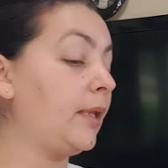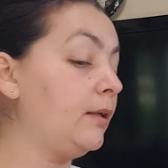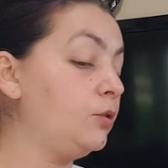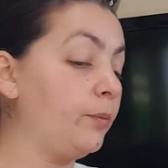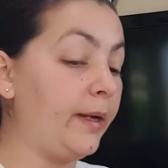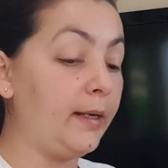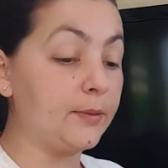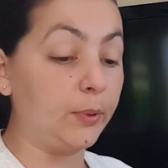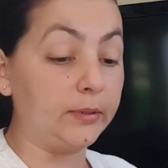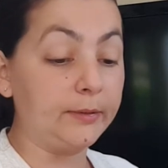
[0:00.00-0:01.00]
to my
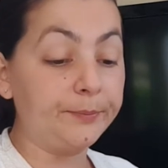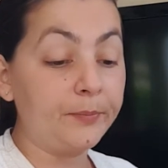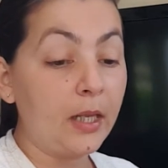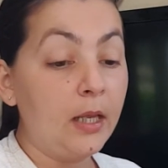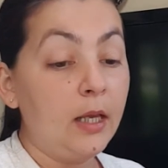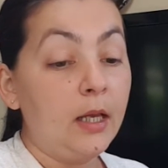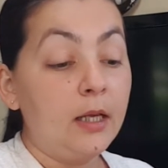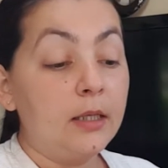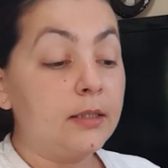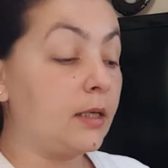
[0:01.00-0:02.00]
husband.
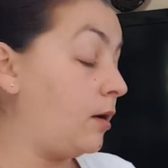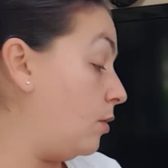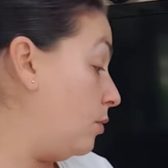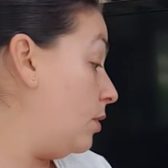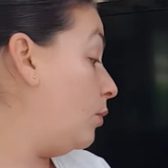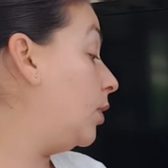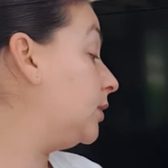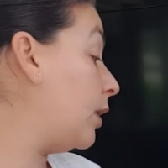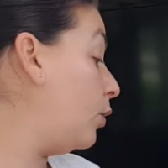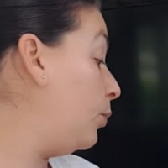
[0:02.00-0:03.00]
So what
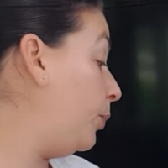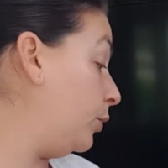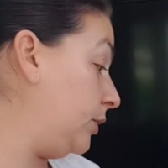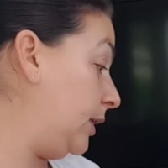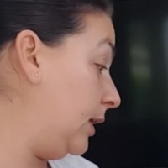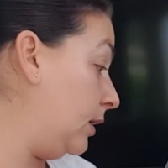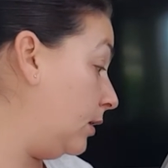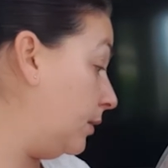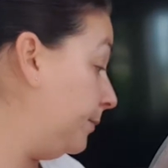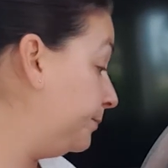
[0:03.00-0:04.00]
I will put
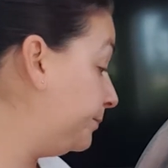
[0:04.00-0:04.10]
here,